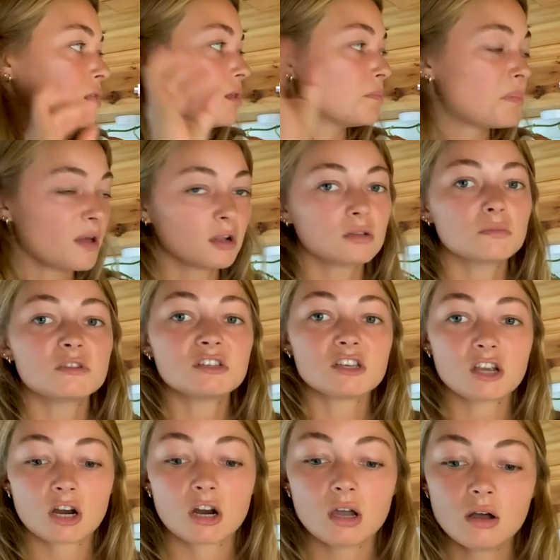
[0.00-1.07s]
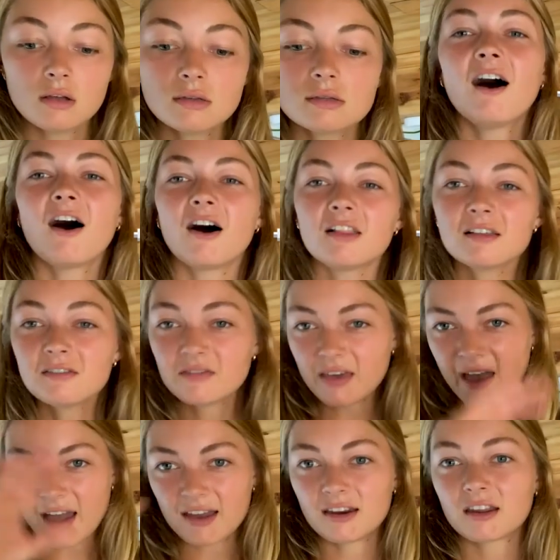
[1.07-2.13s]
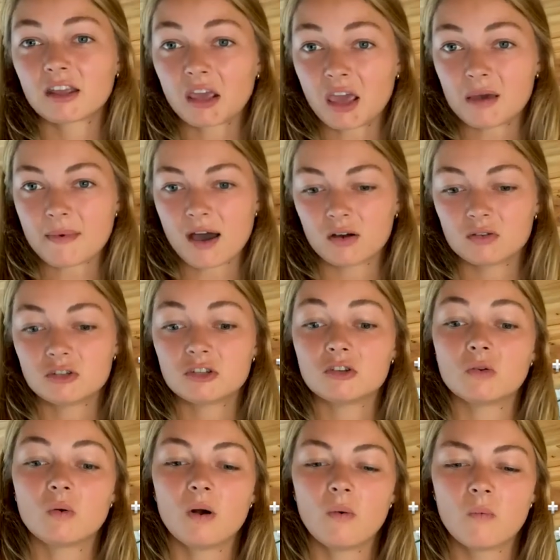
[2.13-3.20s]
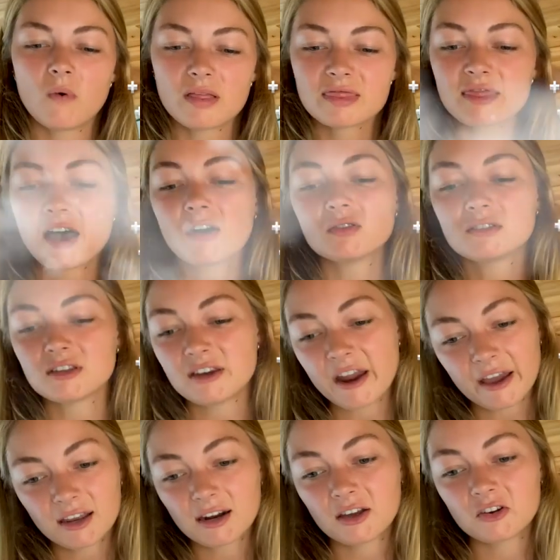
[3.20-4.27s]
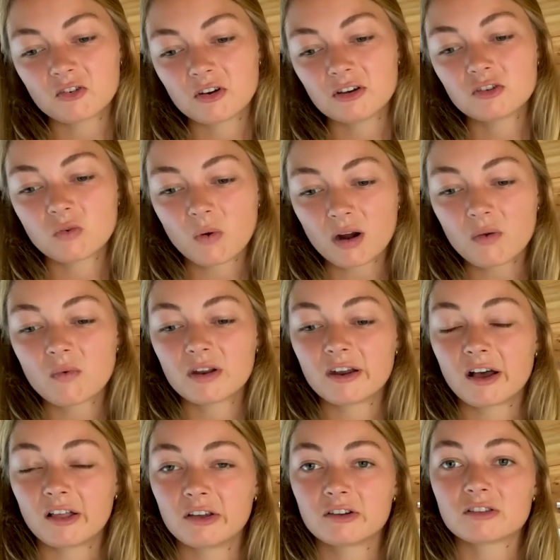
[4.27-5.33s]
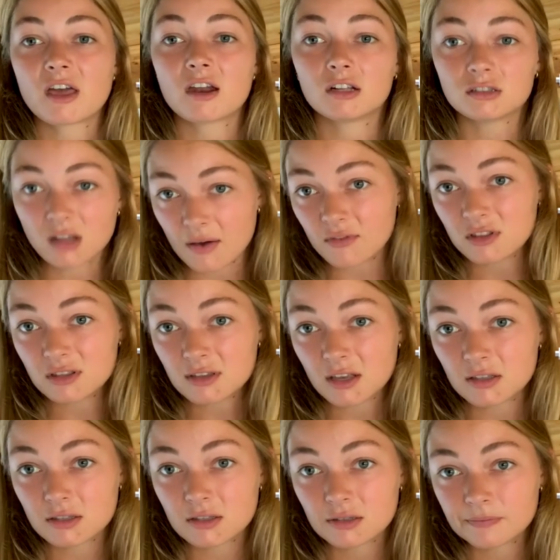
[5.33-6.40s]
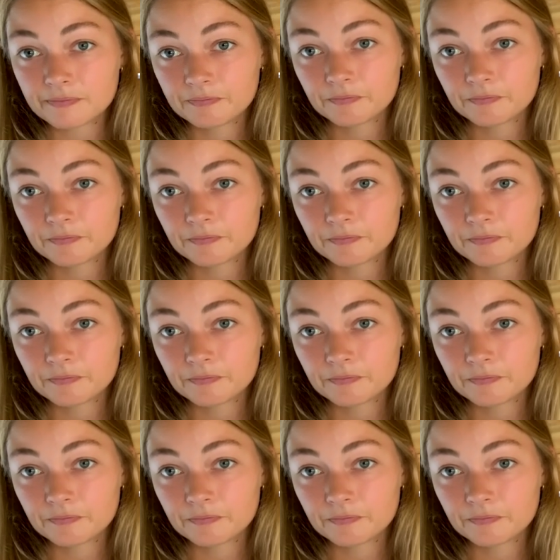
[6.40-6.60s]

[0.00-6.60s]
build materials, all of that came out to $1,921.11.